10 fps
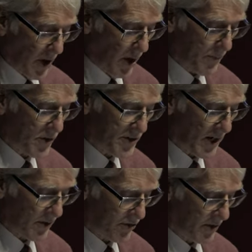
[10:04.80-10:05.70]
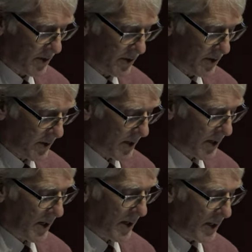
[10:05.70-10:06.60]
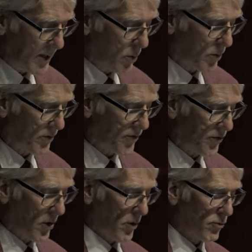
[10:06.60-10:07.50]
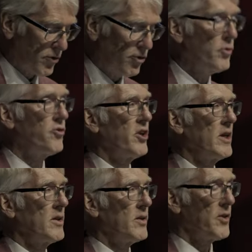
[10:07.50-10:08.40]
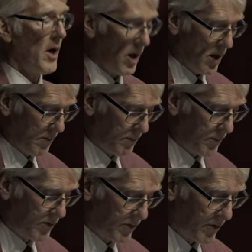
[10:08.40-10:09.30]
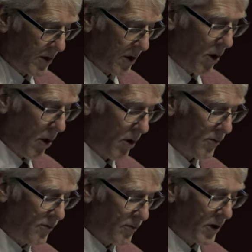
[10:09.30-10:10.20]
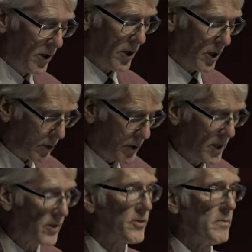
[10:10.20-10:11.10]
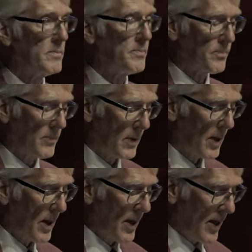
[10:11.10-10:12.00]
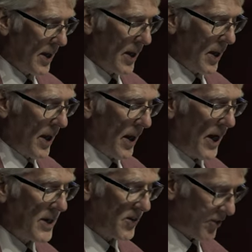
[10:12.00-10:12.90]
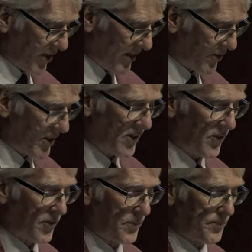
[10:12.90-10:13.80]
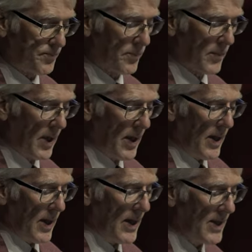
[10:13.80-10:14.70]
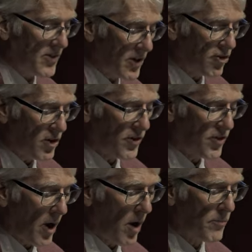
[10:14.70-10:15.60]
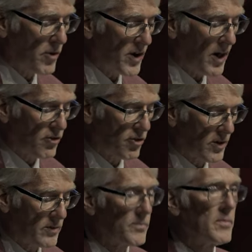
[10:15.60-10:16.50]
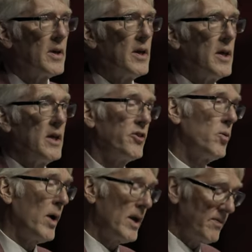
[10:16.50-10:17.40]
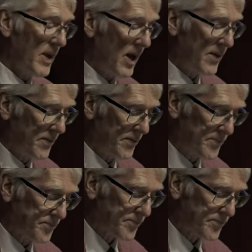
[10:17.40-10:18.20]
Harm Reduction equals reducing the harms of colonialism. And it says this: Indigenous harm reduction is a way of life